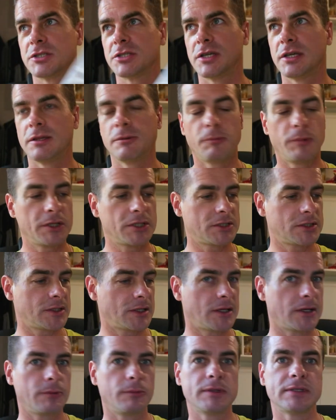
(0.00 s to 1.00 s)
in which
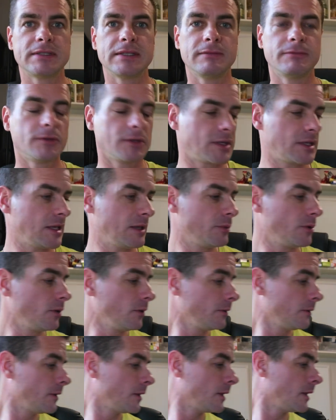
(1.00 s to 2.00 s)
I received the
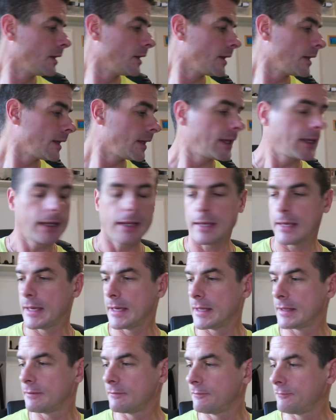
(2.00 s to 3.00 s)
cable.
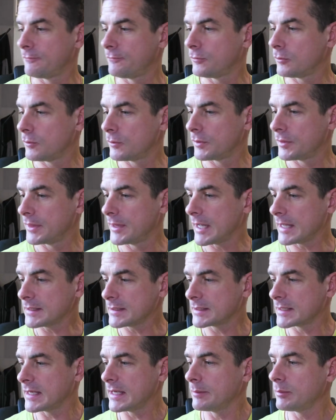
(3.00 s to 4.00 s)
And for
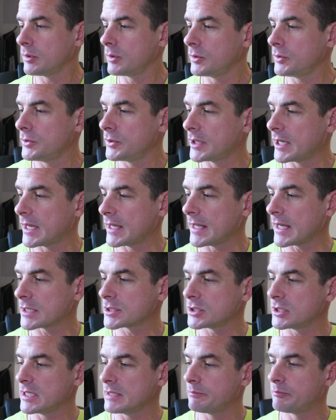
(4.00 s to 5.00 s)
that cable, you can
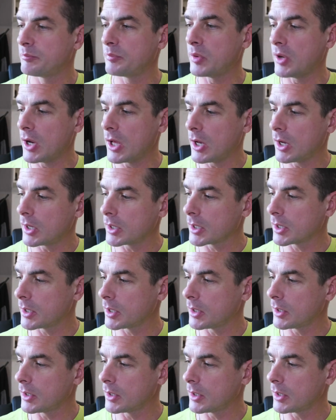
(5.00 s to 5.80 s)
actually plug